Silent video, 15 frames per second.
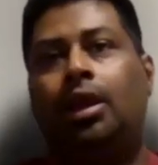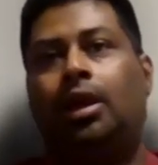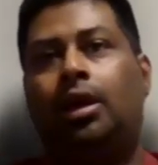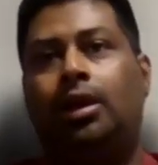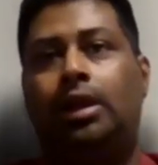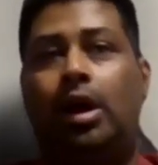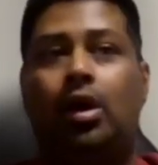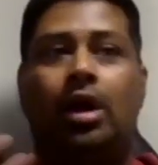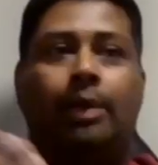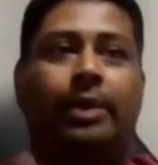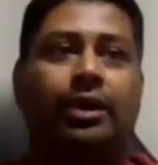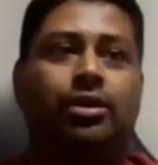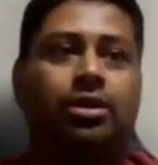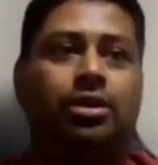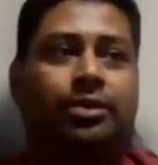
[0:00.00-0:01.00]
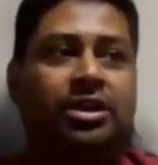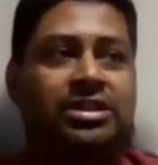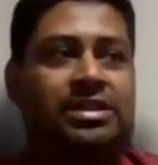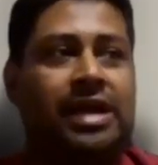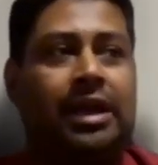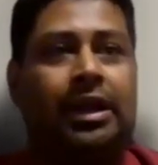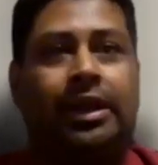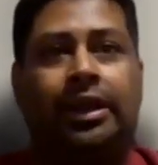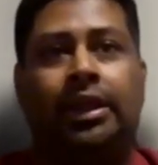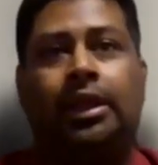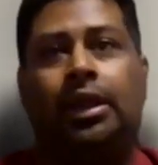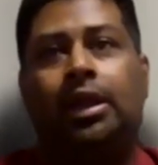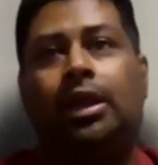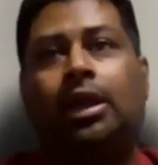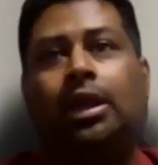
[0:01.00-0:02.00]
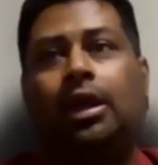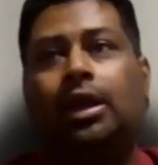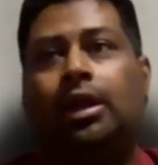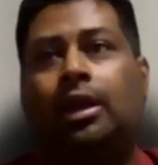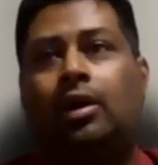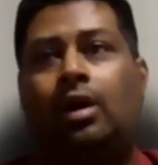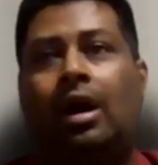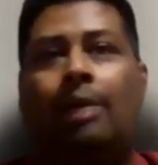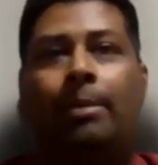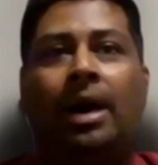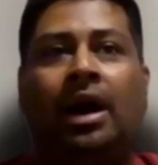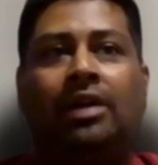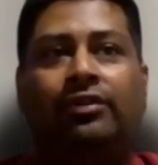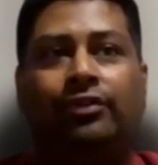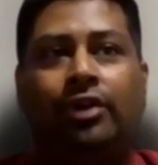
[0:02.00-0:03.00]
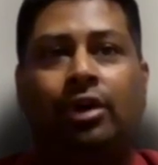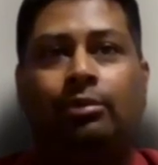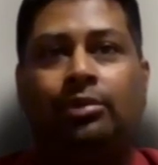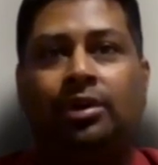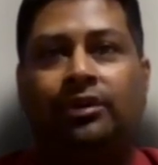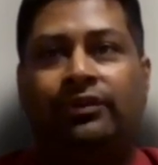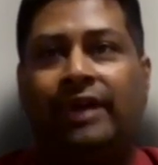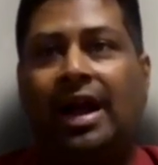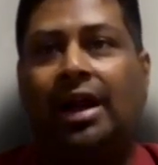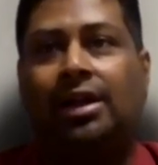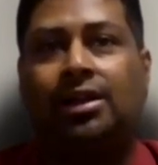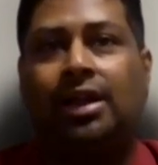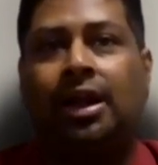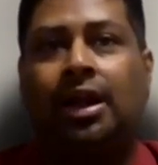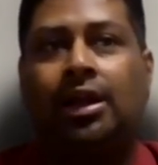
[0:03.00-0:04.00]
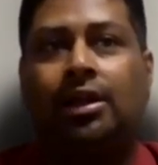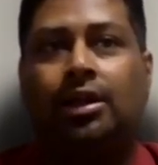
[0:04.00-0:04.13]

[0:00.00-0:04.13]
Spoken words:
Now coming to the personality, now apart from the fact that